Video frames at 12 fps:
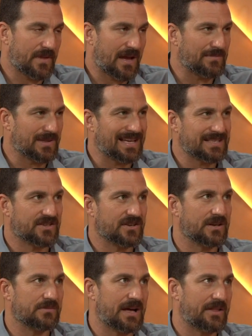I'm less
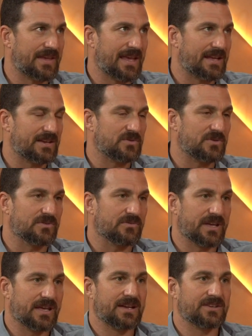good about the annual
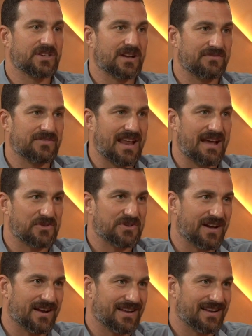vacation. I've never
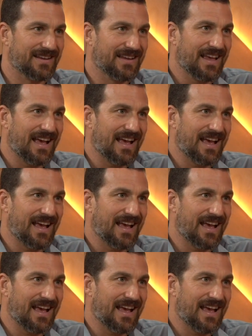done it. It's so